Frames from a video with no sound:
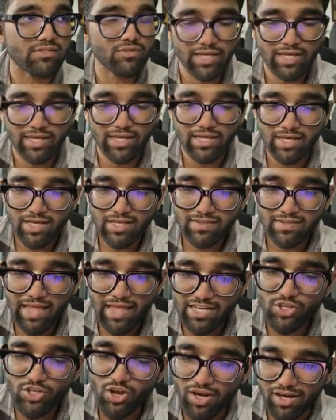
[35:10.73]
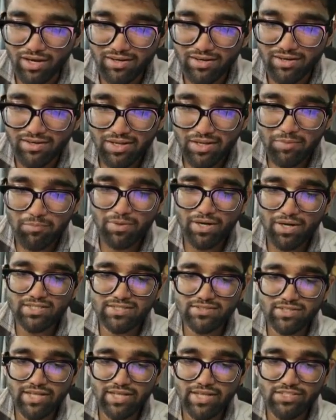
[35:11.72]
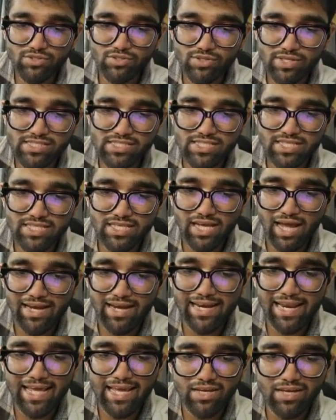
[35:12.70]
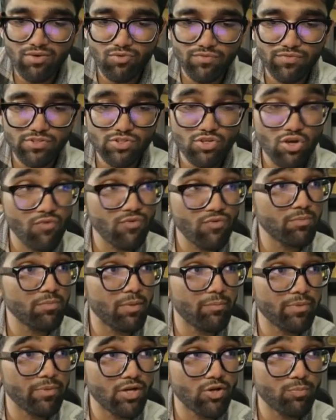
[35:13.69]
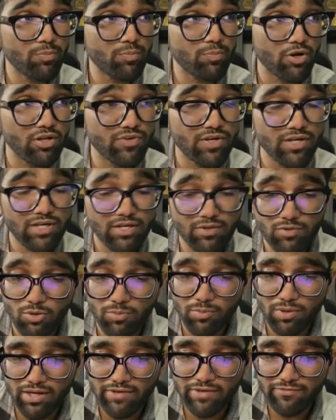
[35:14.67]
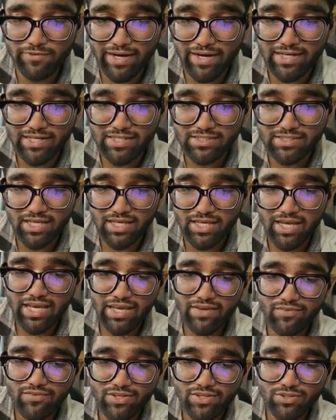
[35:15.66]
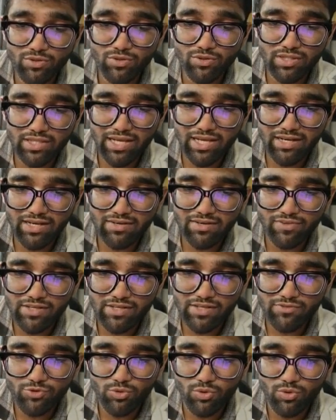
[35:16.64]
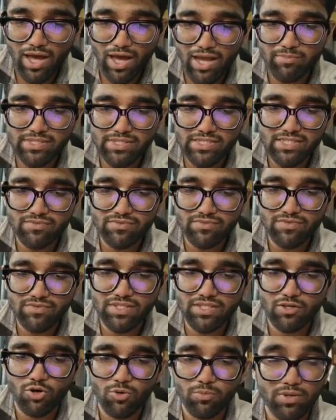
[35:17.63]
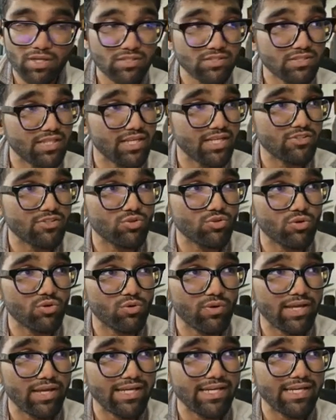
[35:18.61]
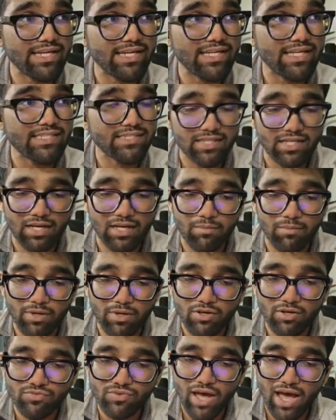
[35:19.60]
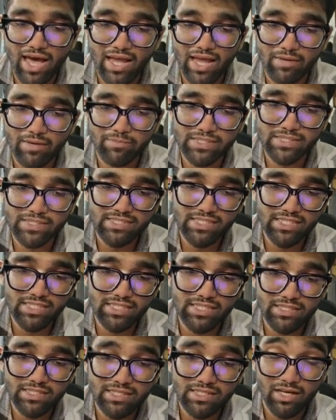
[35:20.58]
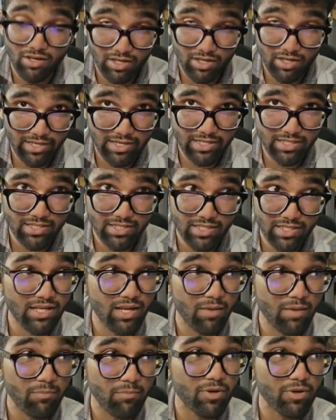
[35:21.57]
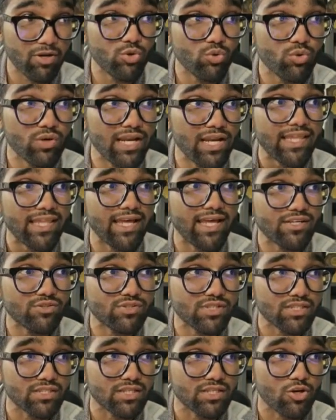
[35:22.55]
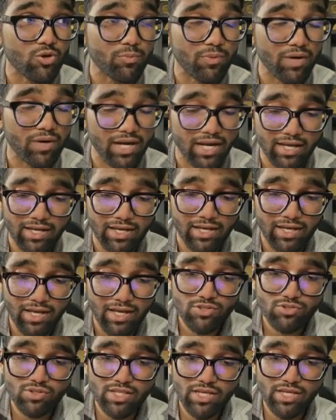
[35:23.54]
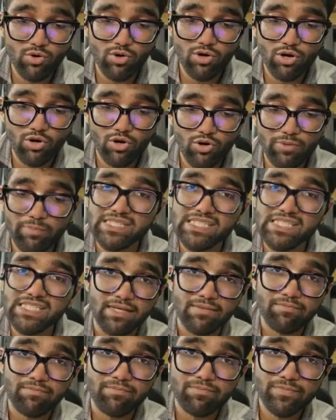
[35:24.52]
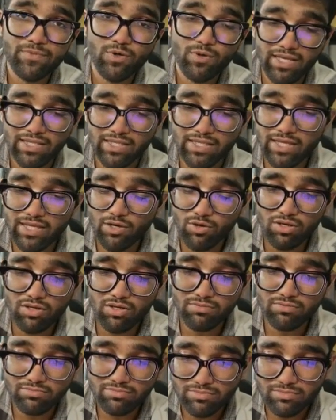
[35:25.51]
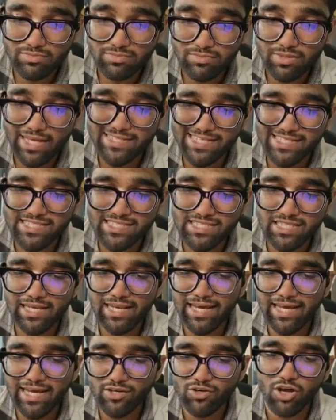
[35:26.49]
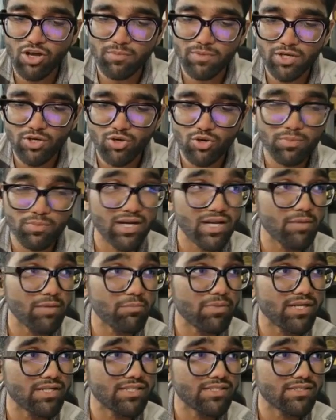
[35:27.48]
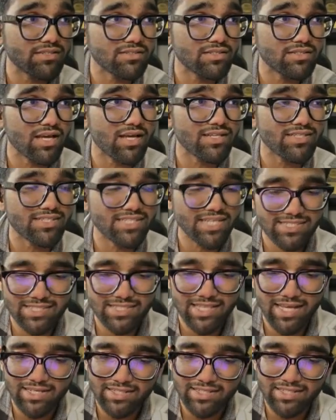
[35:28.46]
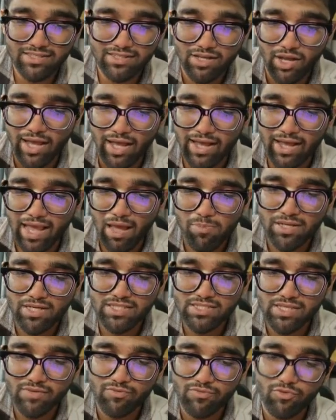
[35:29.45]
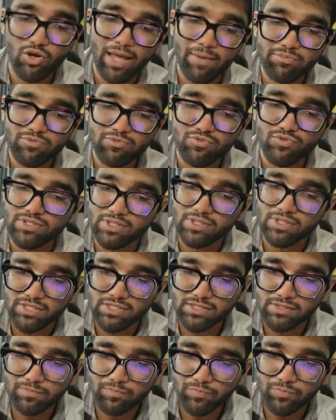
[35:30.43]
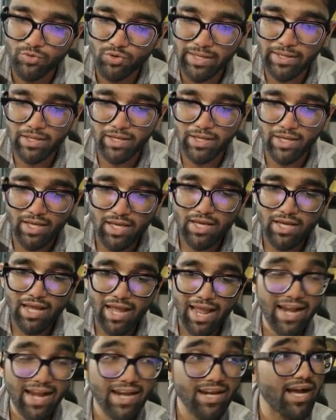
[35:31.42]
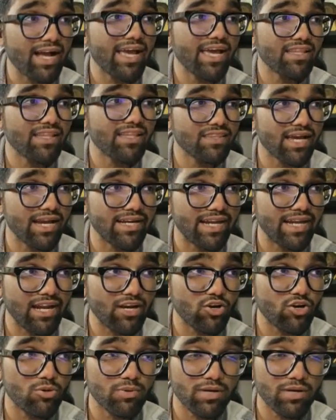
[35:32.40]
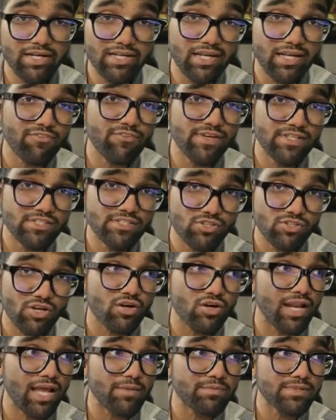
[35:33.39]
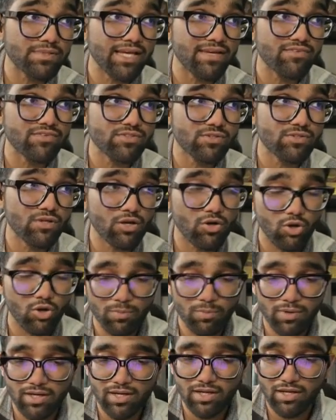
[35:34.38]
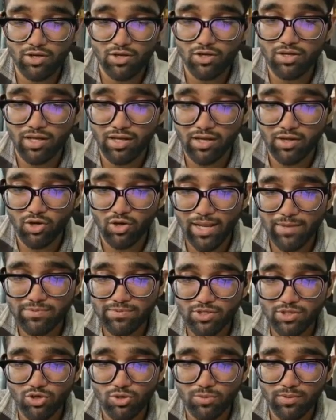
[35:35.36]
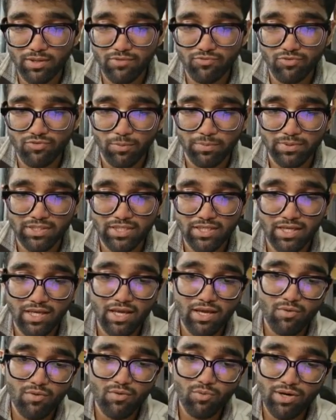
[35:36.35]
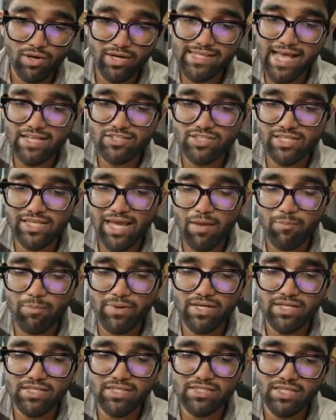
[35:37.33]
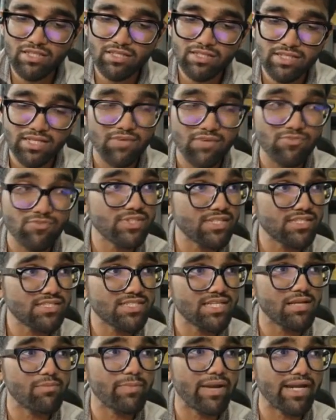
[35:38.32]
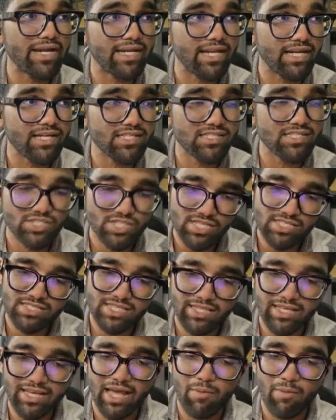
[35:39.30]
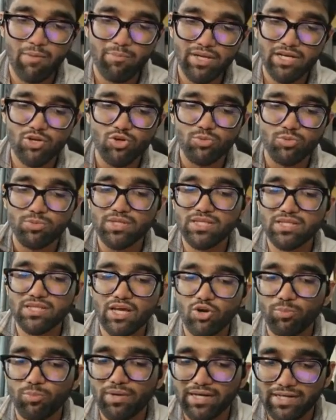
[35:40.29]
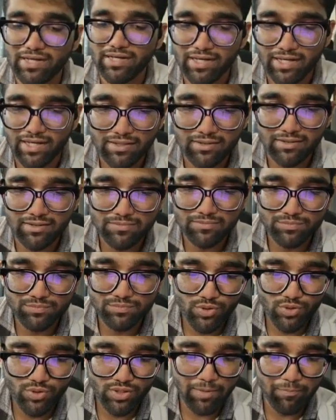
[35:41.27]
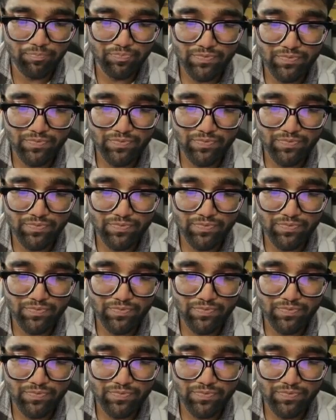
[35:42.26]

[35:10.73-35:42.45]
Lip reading: Okay, that's all. But as you can see, unlike what we saw with membrano-proliferative glomerulonephritis, even though there are very few RBCs within the glomerulus, there is no increase in the number of RBC, in the number of nuclei that you see in the glomeruli. So they don't look busy. Okay, they look essentially like normal glomeruli, but just that the capillaries have collapsed for some reason. Okay, and again, the entire glomerular tuft has not collapsed like we saw in collapsing glomerulonephropathy. What has actually happened is that the tufts are still maintained. It's just that the capillary lumens are obliterated. Okay.